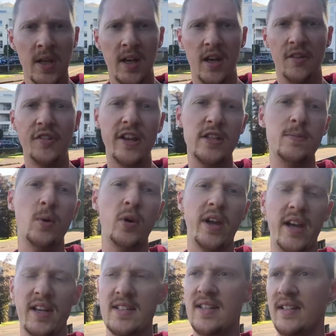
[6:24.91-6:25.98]
Facebook
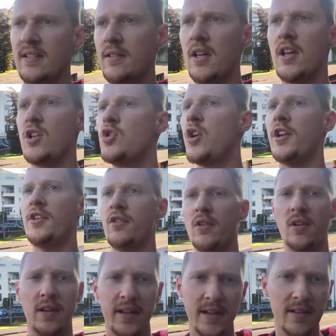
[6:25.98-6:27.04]
ads and
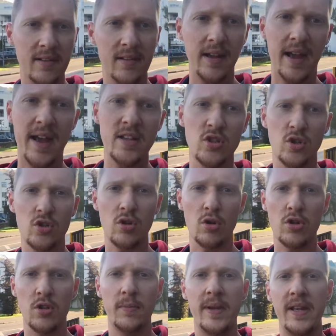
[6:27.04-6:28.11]
generally ads on
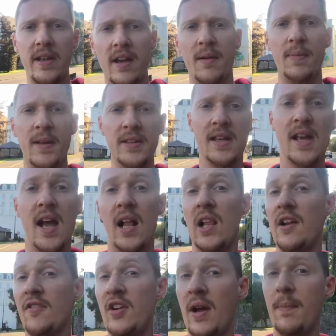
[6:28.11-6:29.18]
social media, but a
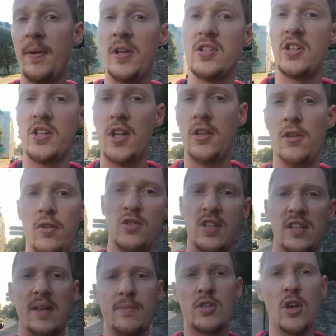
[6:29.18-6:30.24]
lot of companies are not
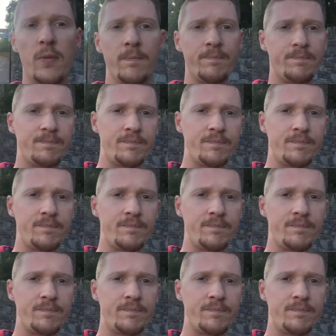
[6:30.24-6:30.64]
using them, so